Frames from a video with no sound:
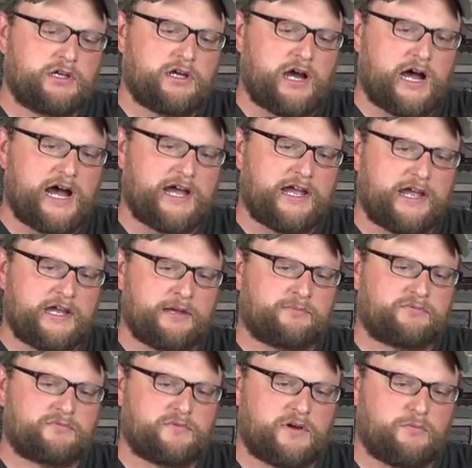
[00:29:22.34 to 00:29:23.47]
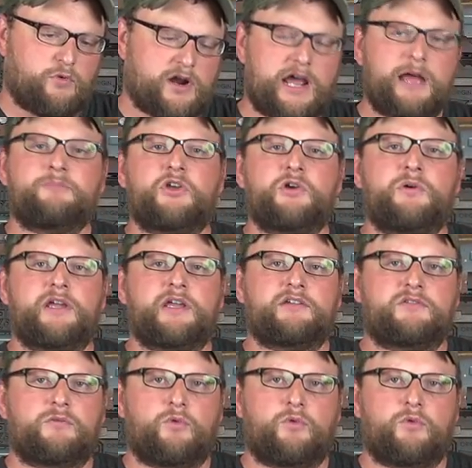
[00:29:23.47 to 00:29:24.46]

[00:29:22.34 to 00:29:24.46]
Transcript: what I'm doing is,